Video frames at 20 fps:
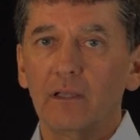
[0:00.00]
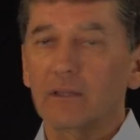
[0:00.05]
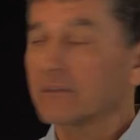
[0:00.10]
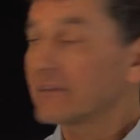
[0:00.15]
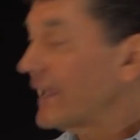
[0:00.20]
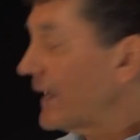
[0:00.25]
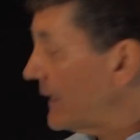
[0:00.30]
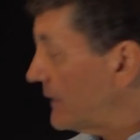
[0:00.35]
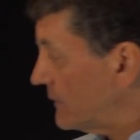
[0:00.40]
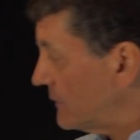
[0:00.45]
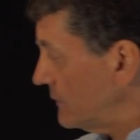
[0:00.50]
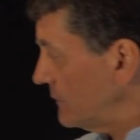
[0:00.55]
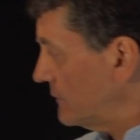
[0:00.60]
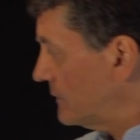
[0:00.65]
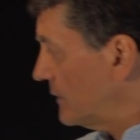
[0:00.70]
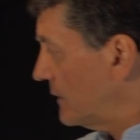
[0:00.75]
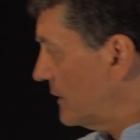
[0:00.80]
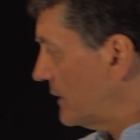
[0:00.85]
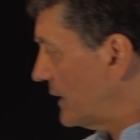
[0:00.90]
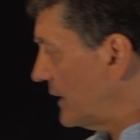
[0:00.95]
Then,
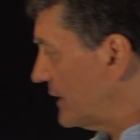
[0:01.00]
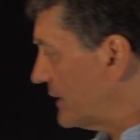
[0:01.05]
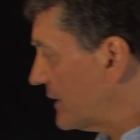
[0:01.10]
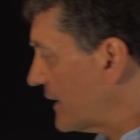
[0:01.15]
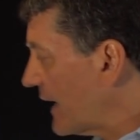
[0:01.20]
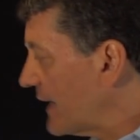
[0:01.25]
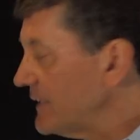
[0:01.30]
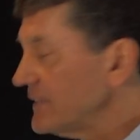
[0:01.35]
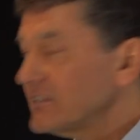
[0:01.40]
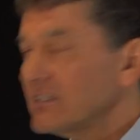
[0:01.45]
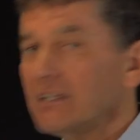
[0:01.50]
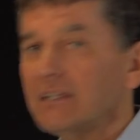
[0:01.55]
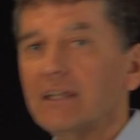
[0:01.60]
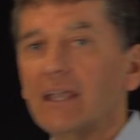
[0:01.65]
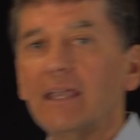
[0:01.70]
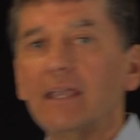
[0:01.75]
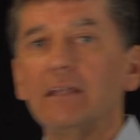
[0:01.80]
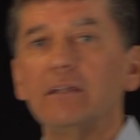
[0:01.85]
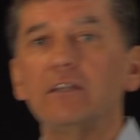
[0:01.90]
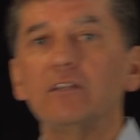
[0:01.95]
in
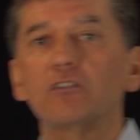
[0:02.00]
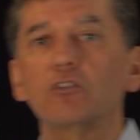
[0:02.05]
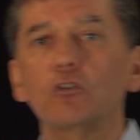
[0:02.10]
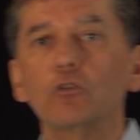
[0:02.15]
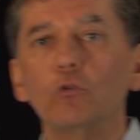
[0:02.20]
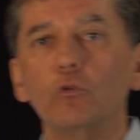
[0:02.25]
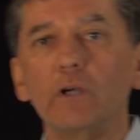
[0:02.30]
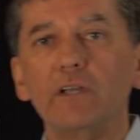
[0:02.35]
1982,